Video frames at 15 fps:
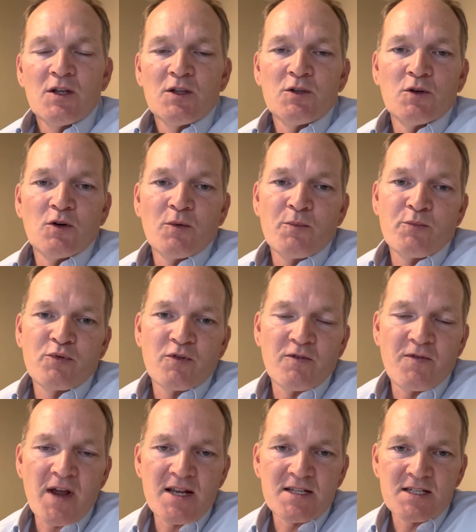you're
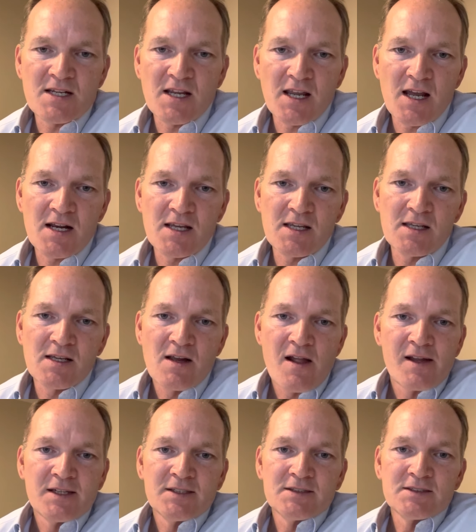preventing any
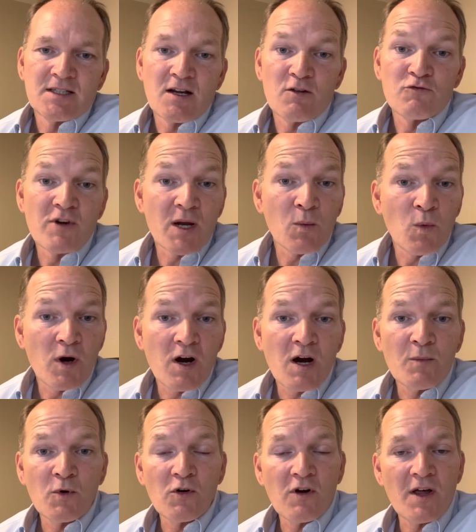you know
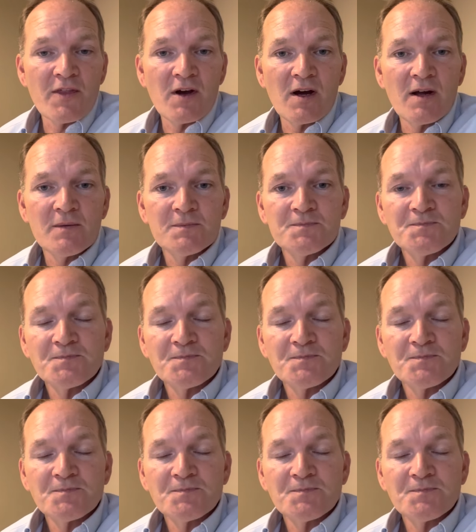ringworm or other